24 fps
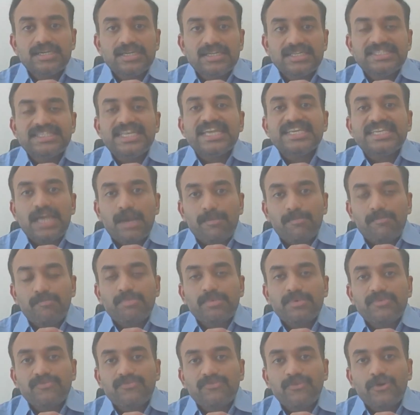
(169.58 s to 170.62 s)

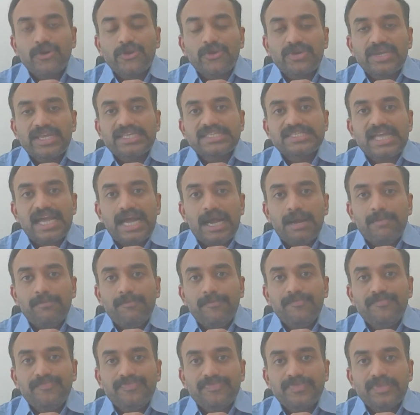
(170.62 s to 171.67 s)
setup for your
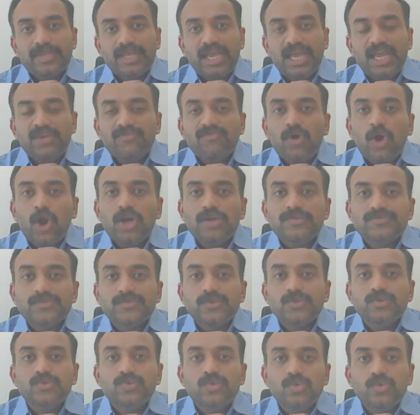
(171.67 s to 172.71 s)
exam involves
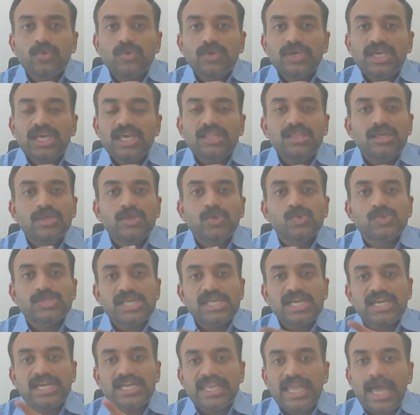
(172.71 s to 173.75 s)
you either
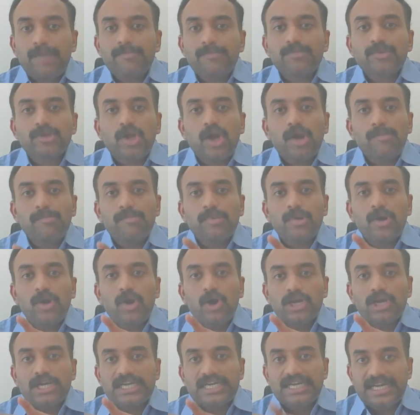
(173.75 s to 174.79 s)
using a laptop
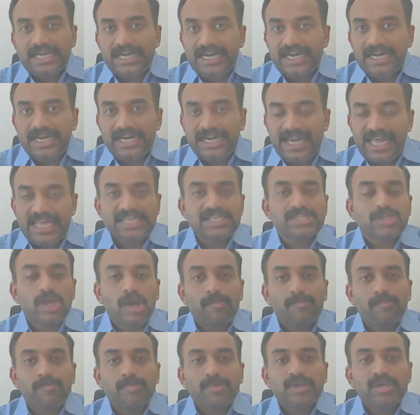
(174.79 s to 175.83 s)
or a
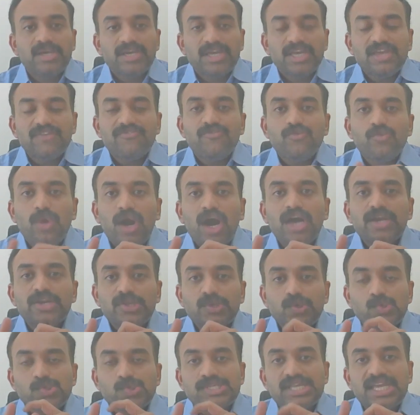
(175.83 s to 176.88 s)
desktop. If you are
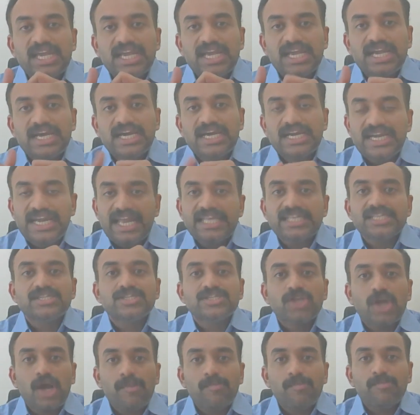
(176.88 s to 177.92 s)
using a
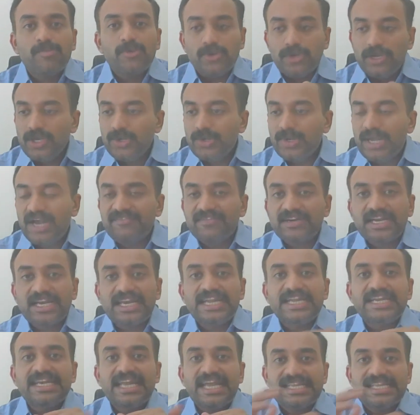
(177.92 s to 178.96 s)
desktop, you need to have a
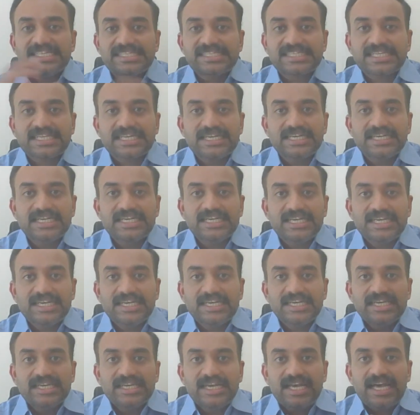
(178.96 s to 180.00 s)
clear desk,
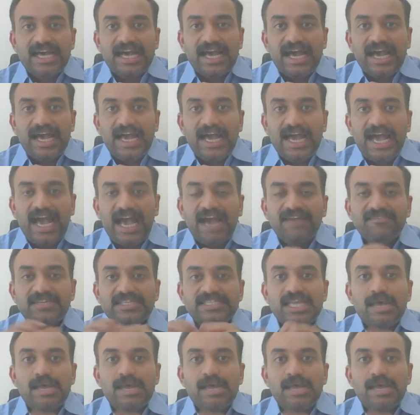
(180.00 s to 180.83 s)
have a